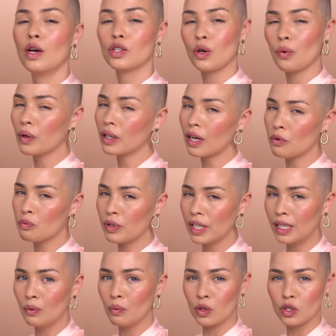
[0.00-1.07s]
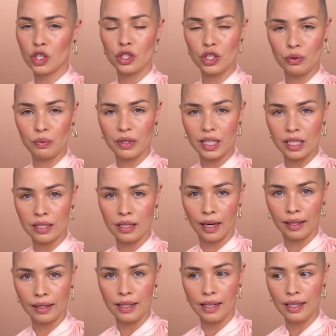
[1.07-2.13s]
So what I really want to do with this
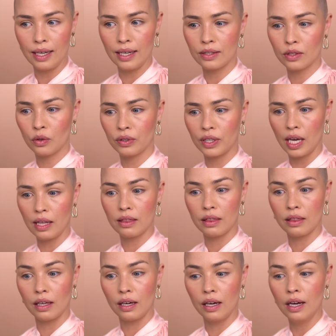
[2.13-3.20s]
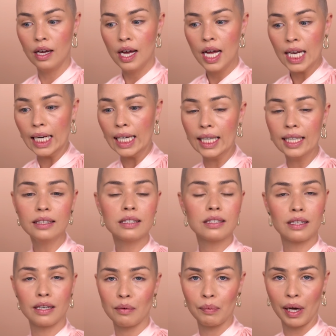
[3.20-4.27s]
technique is create the least
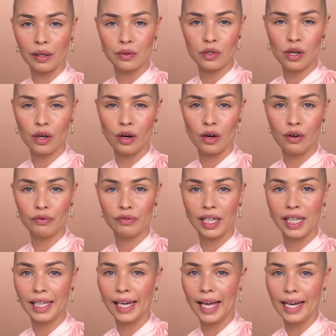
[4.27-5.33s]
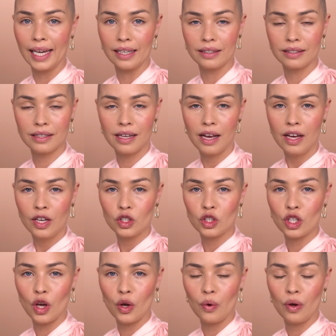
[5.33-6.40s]
amount of layers.
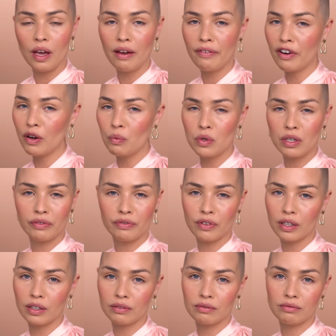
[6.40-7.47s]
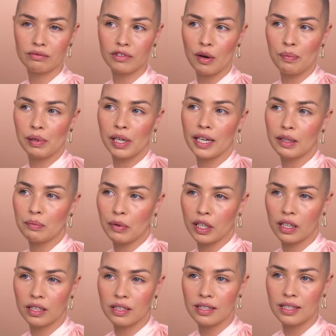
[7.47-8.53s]
So if I would have applied my
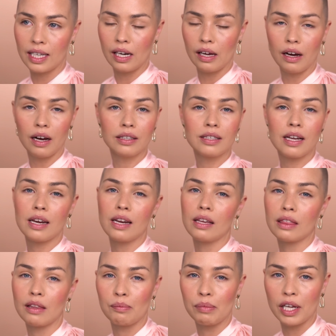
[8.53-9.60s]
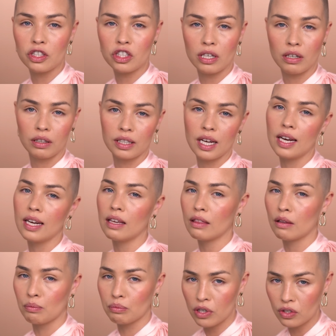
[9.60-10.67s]
concealer underneath the blush and underneath
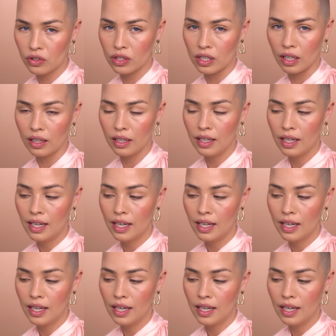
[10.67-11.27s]
the bronzer,